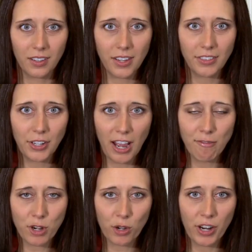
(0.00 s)
If you
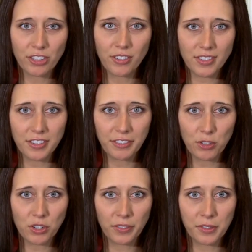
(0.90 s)
have more questions in the
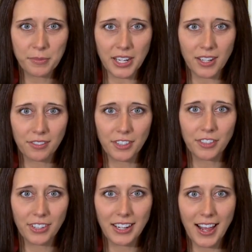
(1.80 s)
future for me,
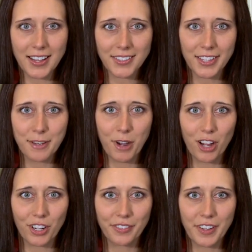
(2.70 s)
feel free to ask them
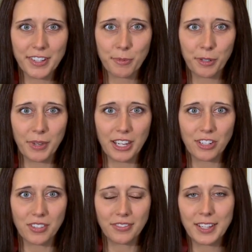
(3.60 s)
on our Facebook
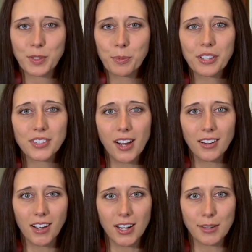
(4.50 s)
page at
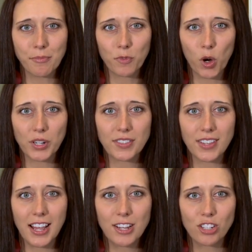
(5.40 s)
facebook.com forward
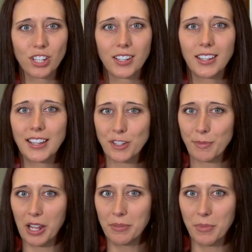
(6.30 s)
slash
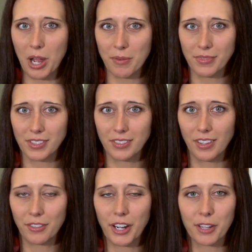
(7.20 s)
Intermountain Moms
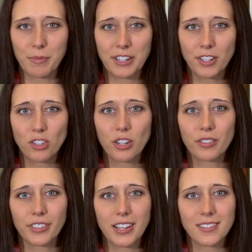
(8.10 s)
and recommend us to
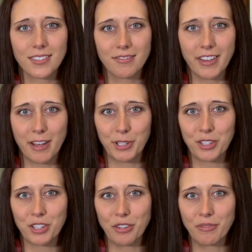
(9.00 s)
your friends and family too.